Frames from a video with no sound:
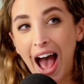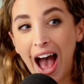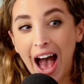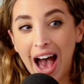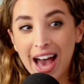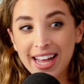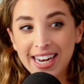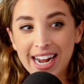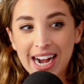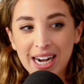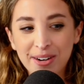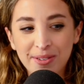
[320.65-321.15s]

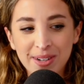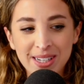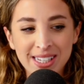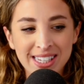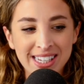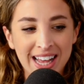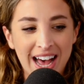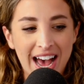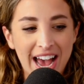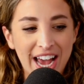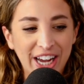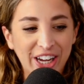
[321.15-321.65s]
And I
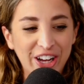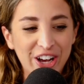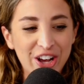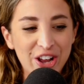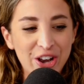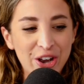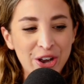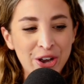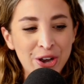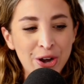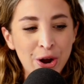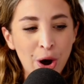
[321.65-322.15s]
was like,
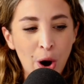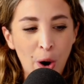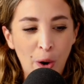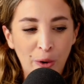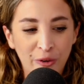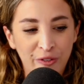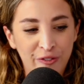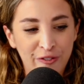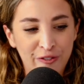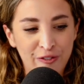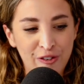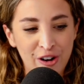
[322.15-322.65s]

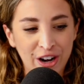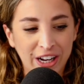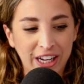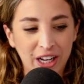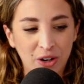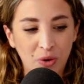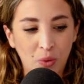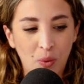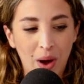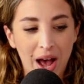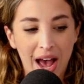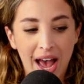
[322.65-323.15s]
no
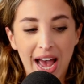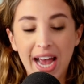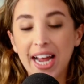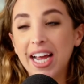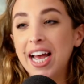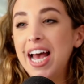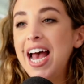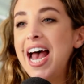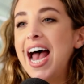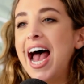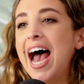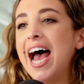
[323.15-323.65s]
freaking
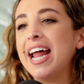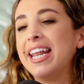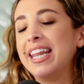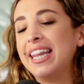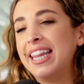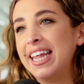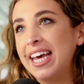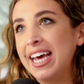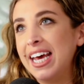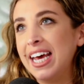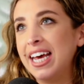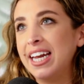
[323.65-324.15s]
way.
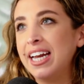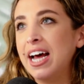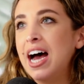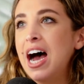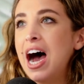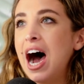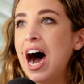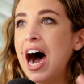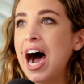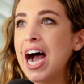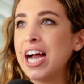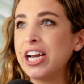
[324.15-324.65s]
And then
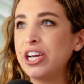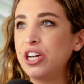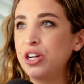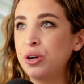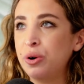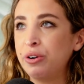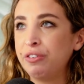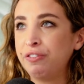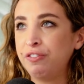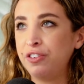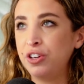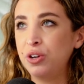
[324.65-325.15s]
I
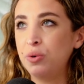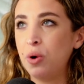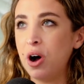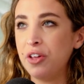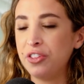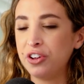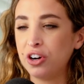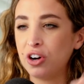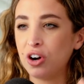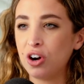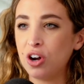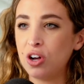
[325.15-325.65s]
knew a few
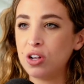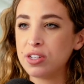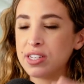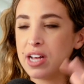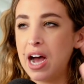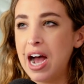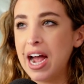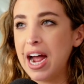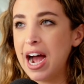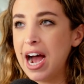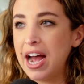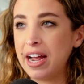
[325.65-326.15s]
other girls.
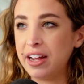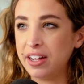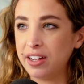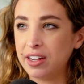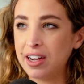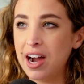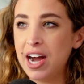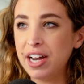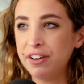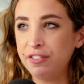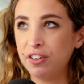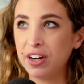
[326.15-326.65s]
I
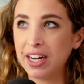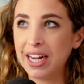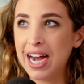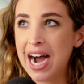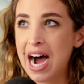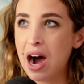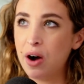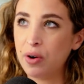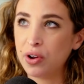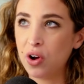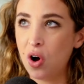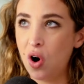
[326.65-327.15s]
kind of forget
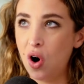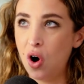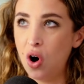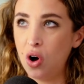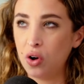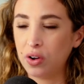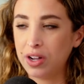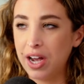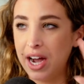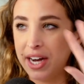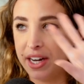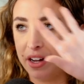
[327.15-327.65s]
how it
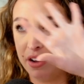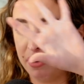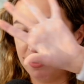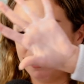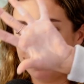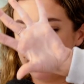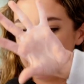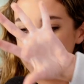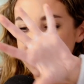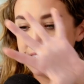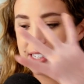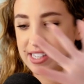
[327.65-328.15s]
all kind
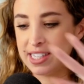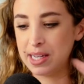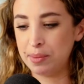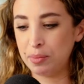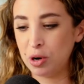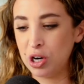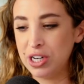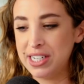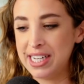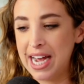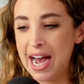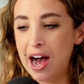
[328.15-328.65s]
of
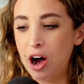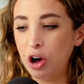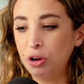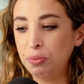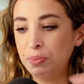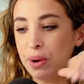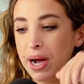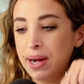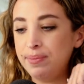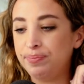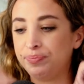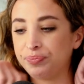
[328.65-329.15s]
simmered
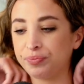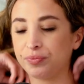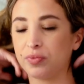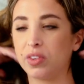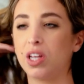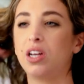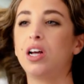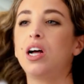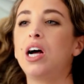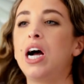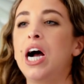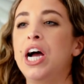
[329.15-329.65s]
down, but
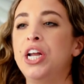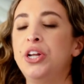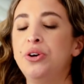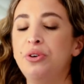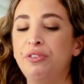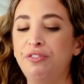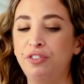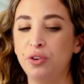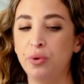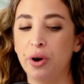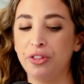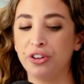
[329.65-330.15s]
I knew
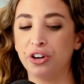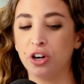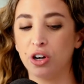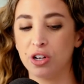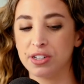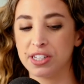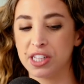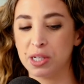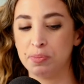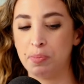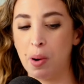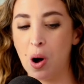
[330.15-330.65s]
a few other
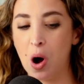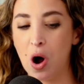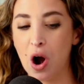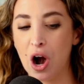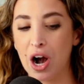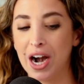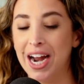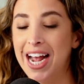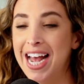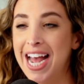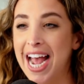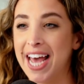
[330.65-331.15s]
girls at the
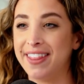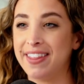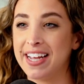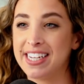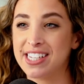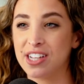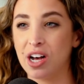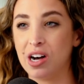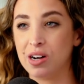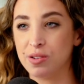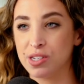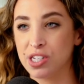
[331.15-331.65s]
bar, and
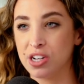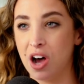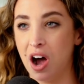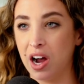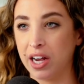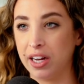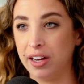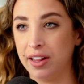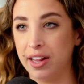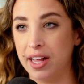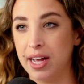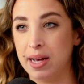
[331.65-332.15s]
they saw I was
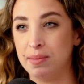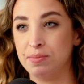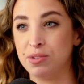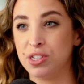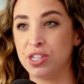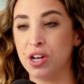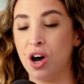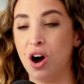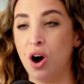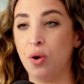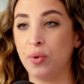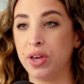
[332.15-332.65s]
talking to them.
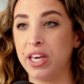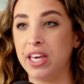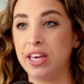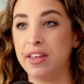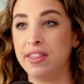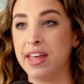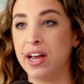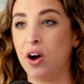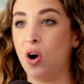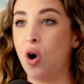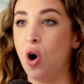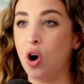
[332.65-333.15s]
So
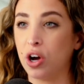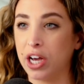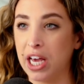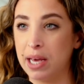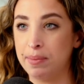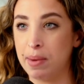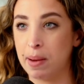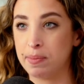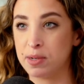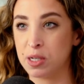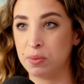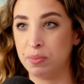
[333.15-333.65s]
they all
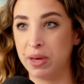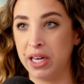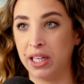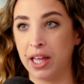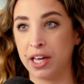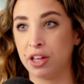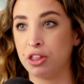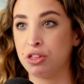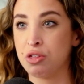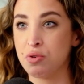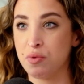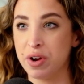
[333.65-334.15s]
came up to me,
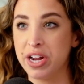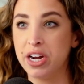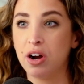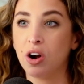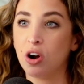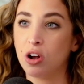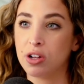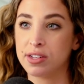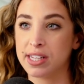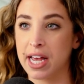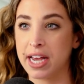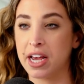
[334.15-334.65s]
like 3
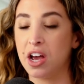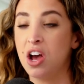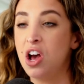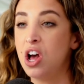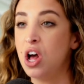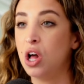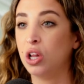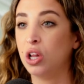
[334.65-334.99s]
girls, like